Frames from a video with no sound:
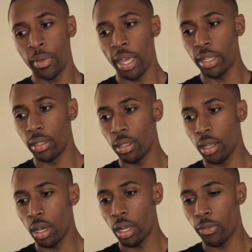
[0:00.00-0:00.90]
And
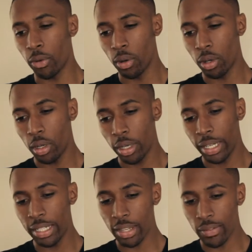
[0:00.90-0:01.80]
I thought,
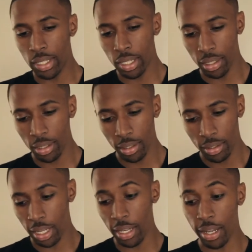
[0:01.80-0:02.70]
he's 17,
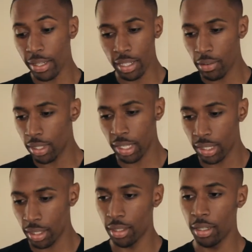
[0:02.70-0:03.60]
say next year he's
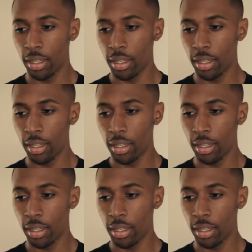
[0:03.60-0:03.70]
18.